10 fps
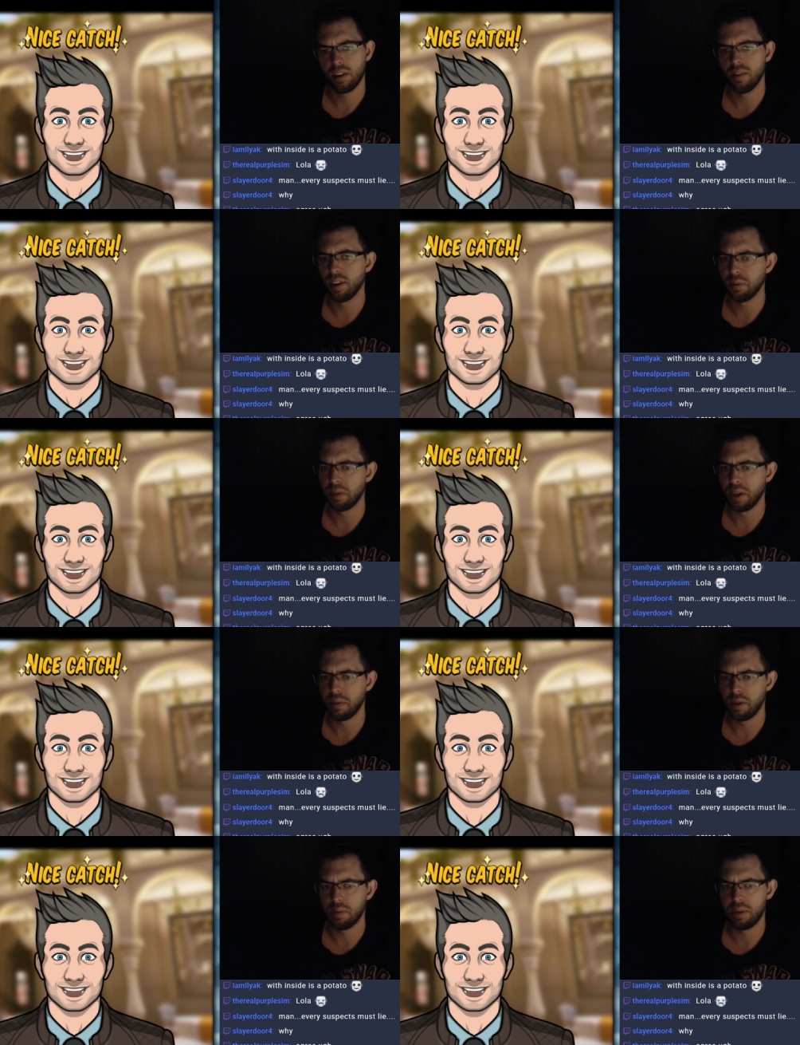Speaker 1: has her victim's name
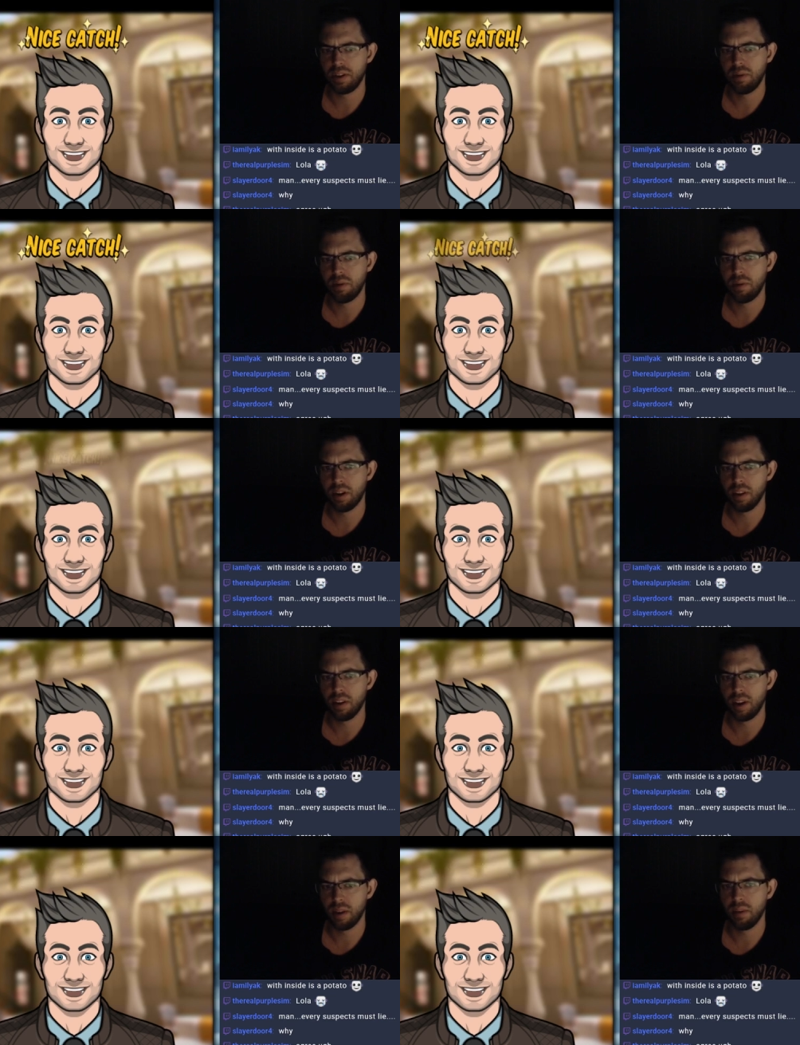on it, but there seems to be another
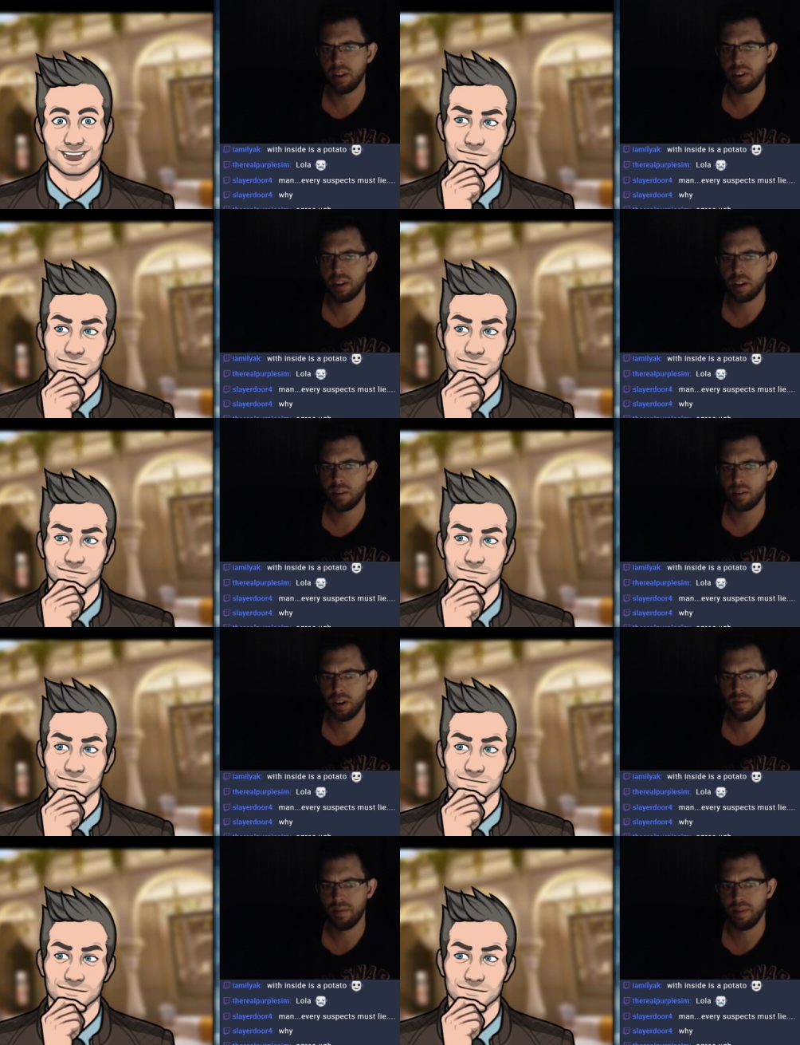name. Let's uncover it.
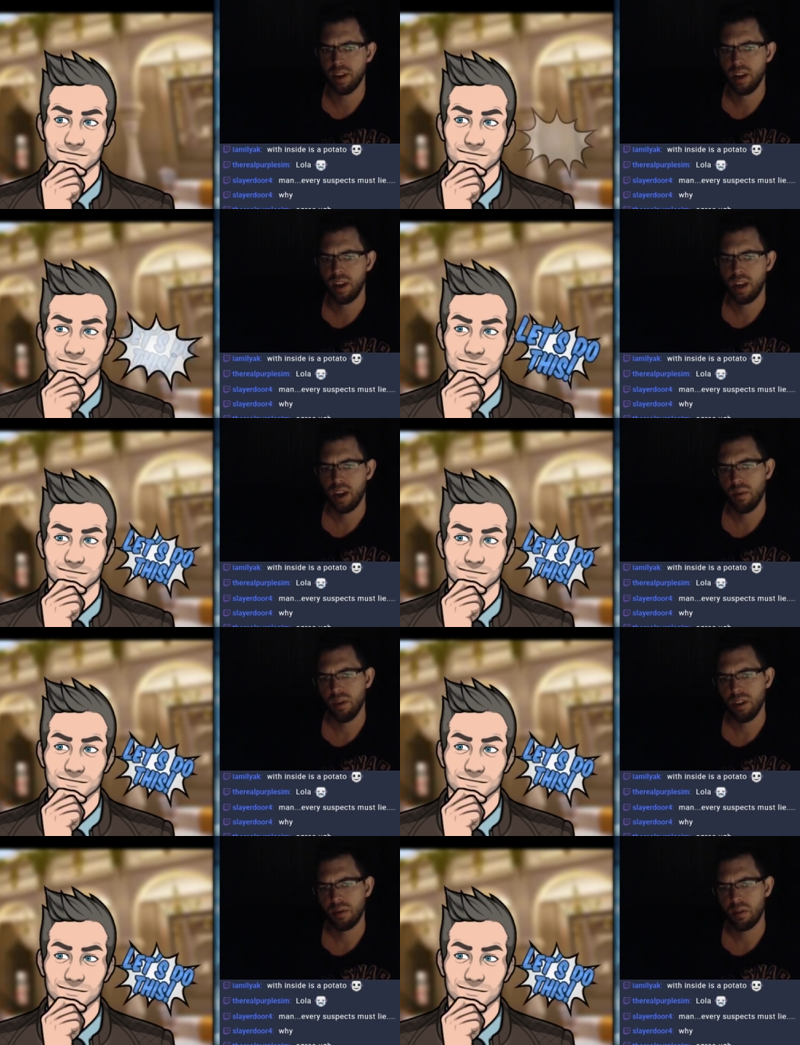And
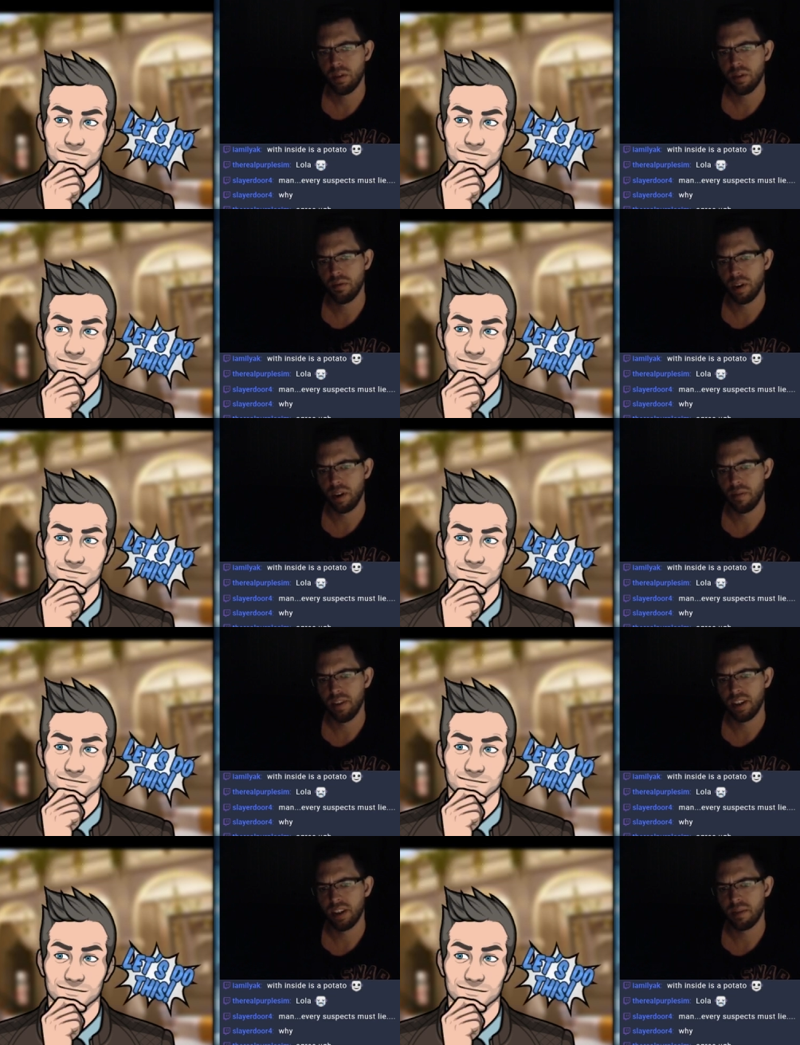what's this broken frame?
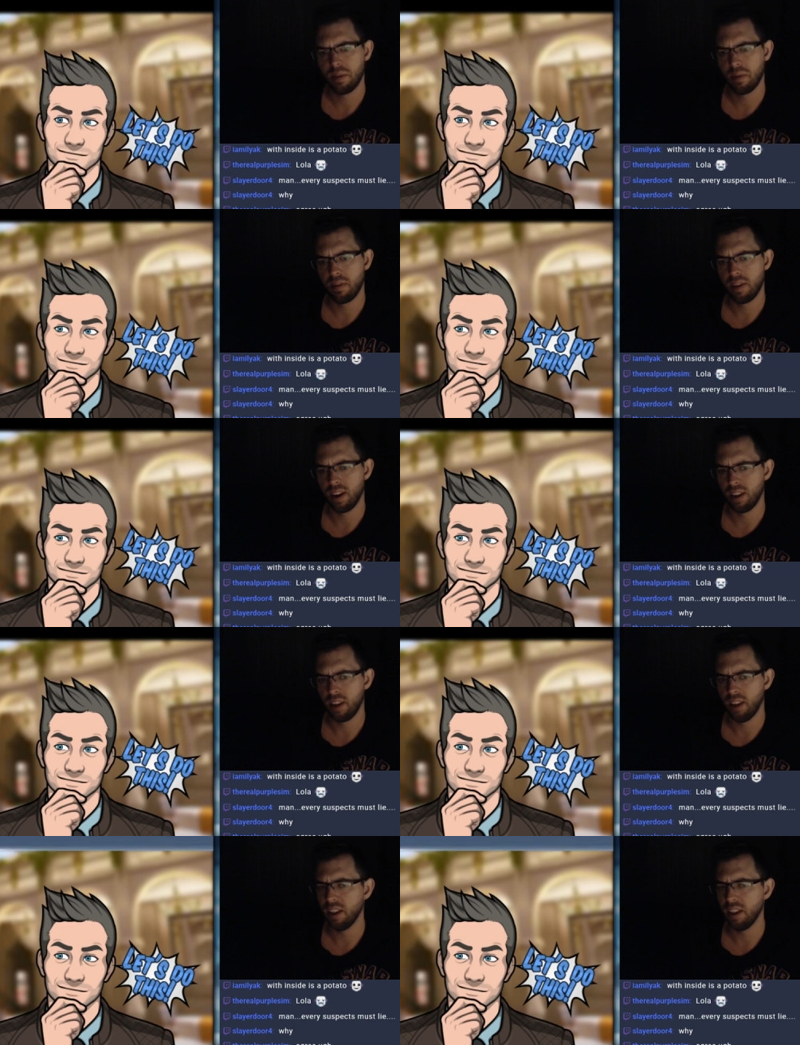Fixing it might provide a lead.